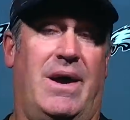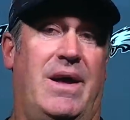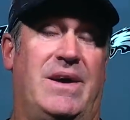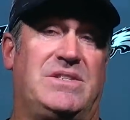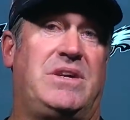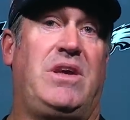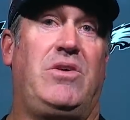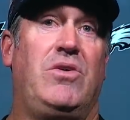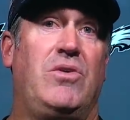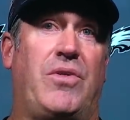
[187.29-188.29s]
I see
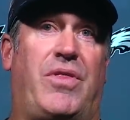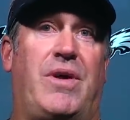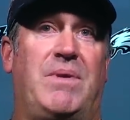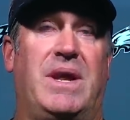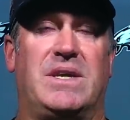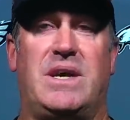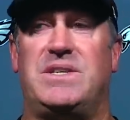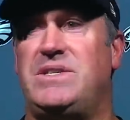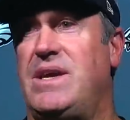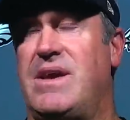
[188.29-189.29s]
youth. I mean, I, I
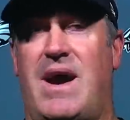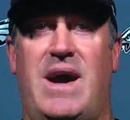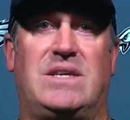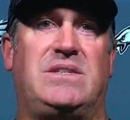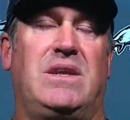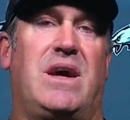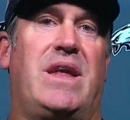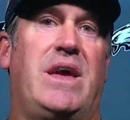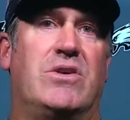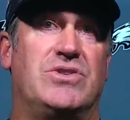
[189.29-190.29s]
see guy. I see a lot
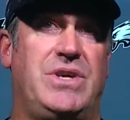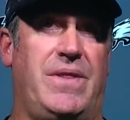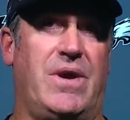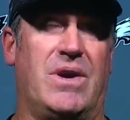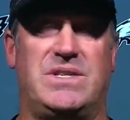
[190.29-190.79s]
of energy there.